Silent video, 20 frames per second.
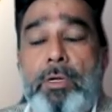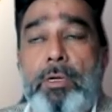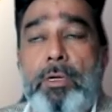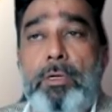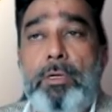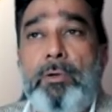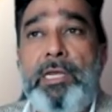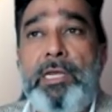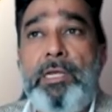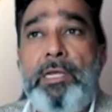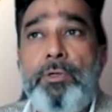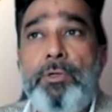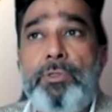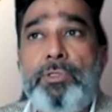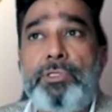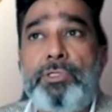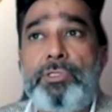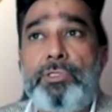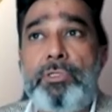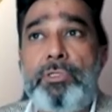
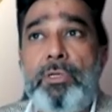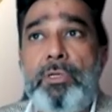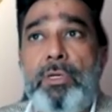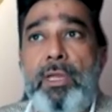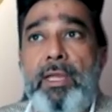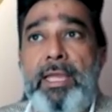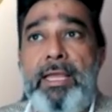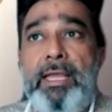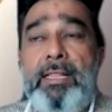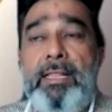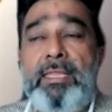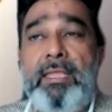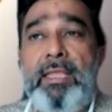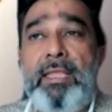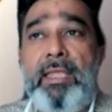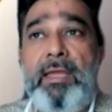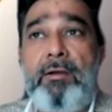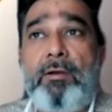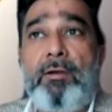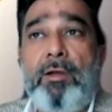reduce
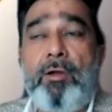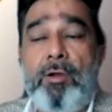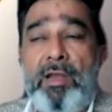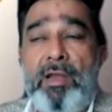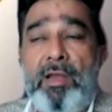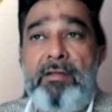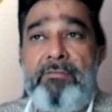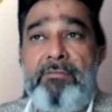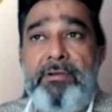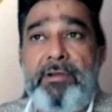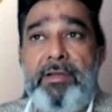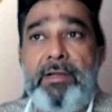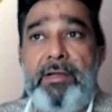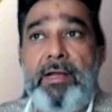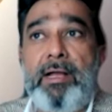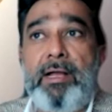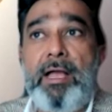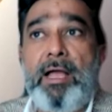healthcare on Africa.